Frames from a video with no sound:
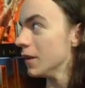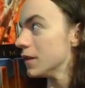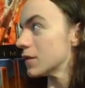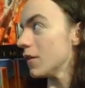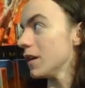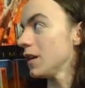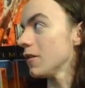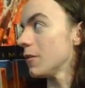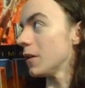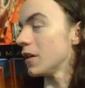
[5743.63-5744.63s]
So I hear
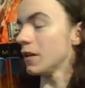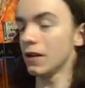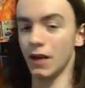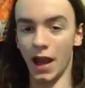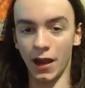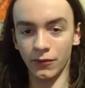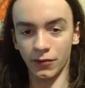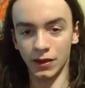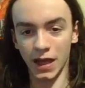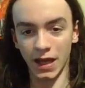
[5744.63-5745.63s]
about it
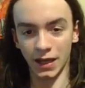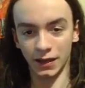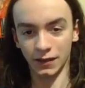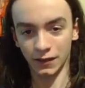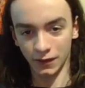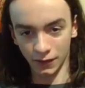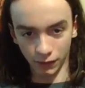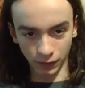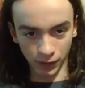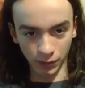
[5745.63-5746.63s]
every day
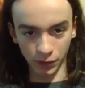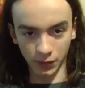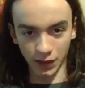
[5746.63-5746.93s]
from the moment I